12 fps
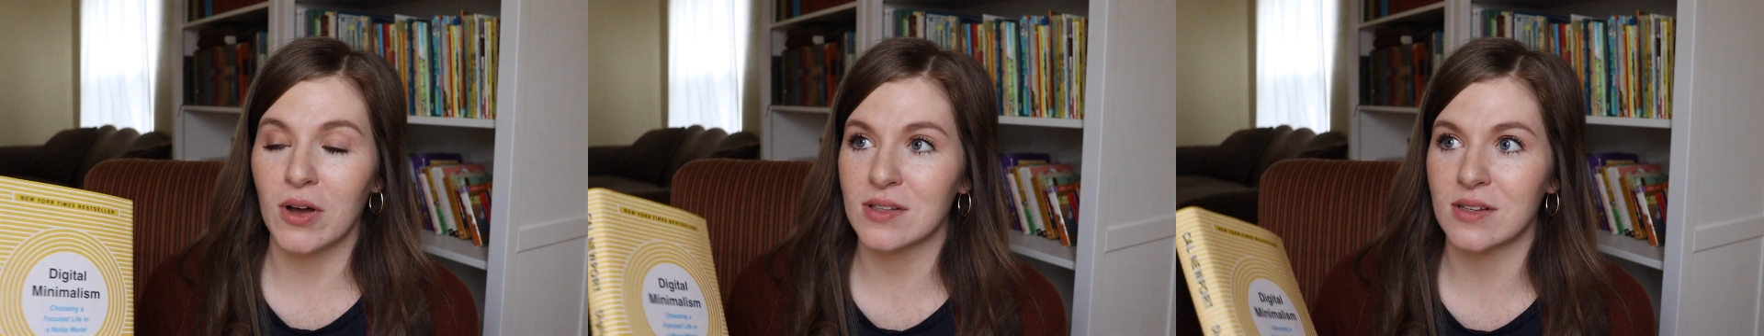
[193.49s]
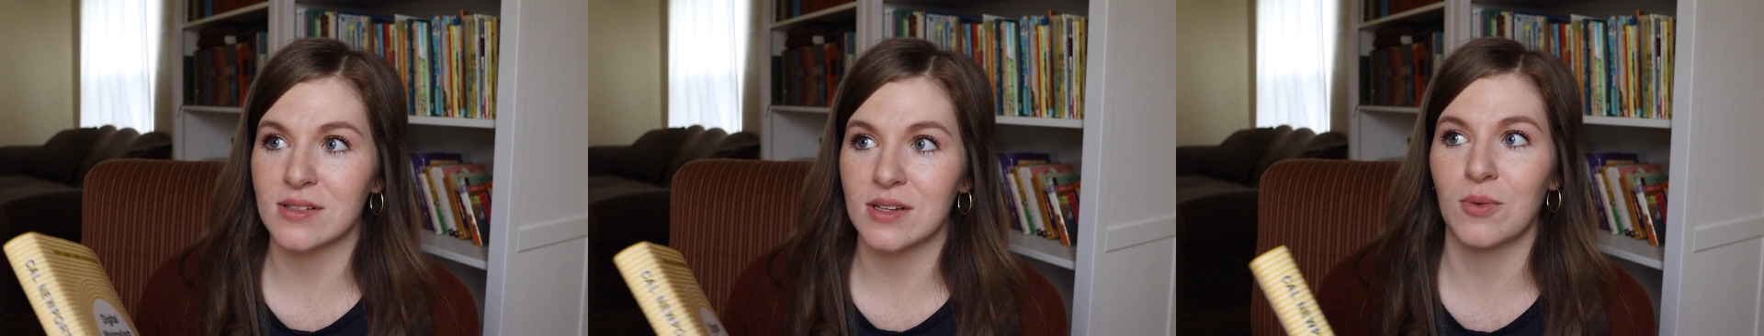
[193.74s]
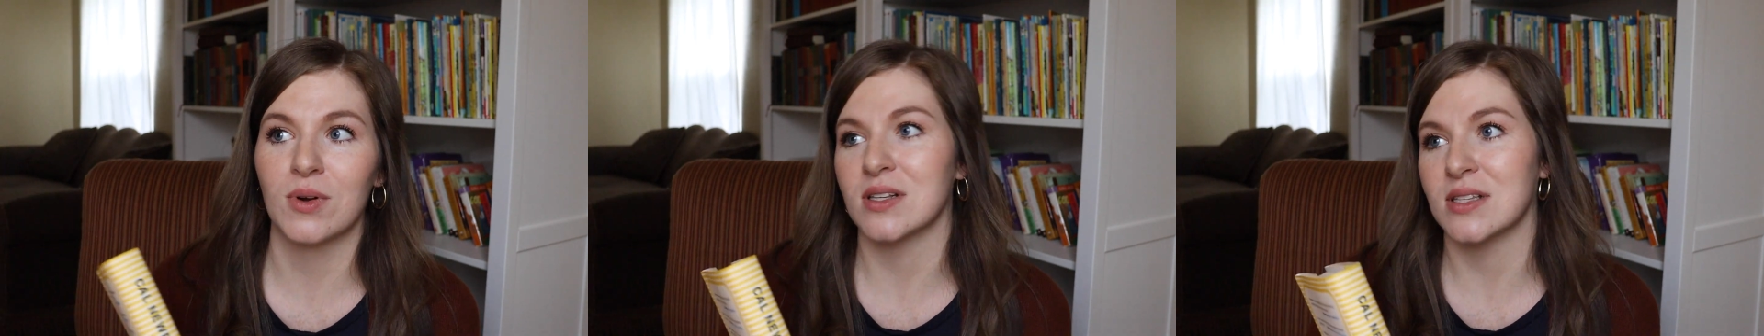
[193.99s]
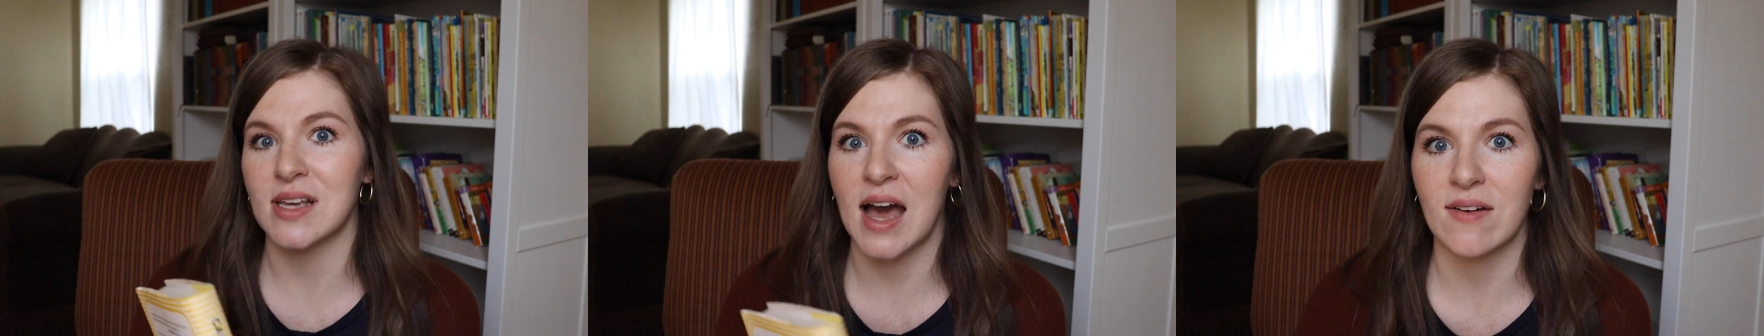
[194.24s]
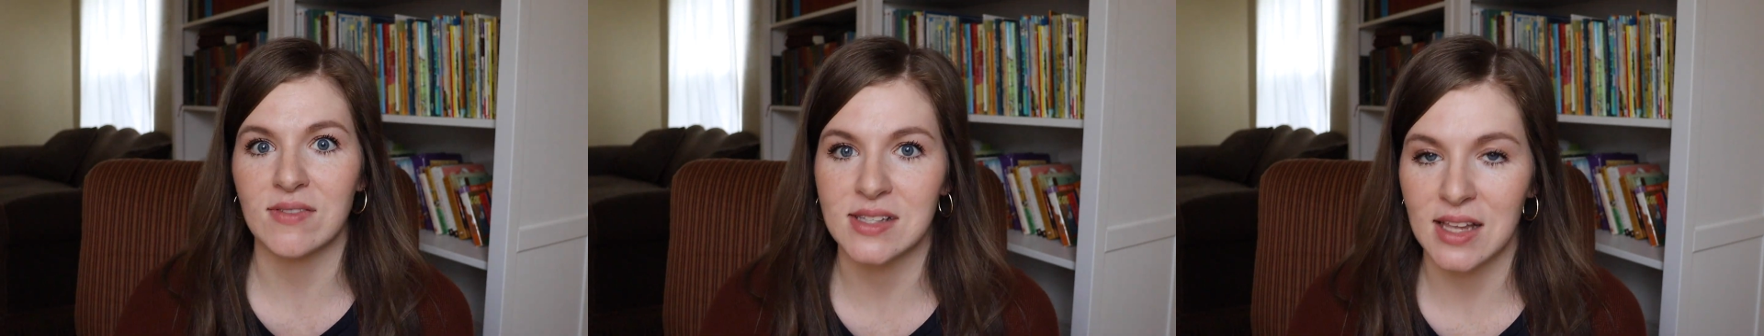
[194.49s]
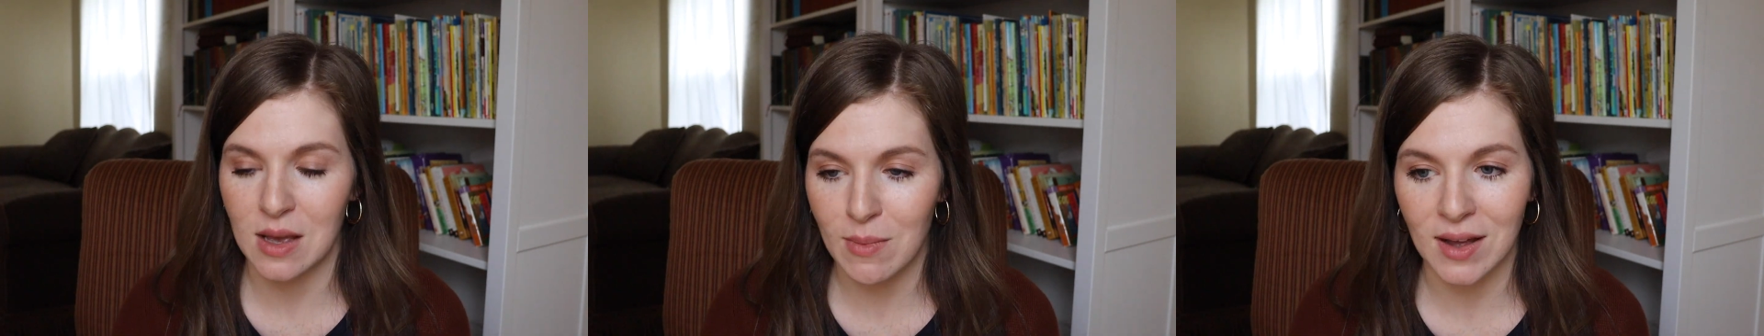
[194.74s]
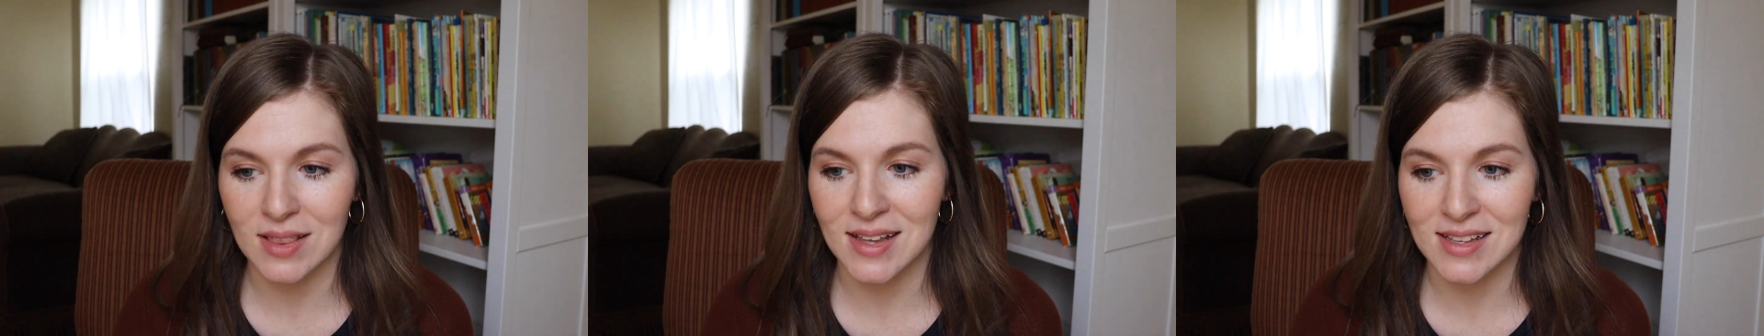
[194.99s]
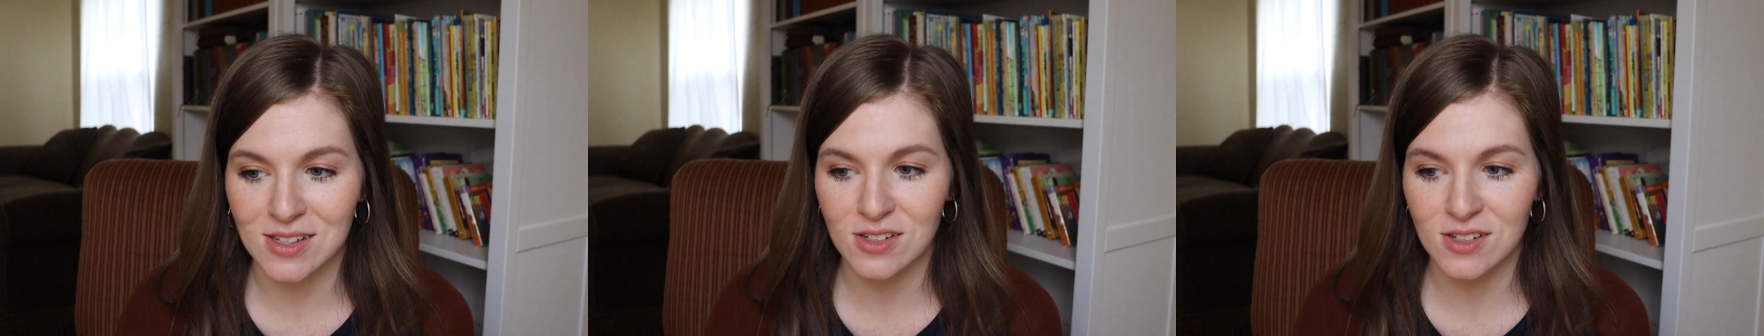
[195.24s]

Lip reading: because I was like, what does he have to say about this?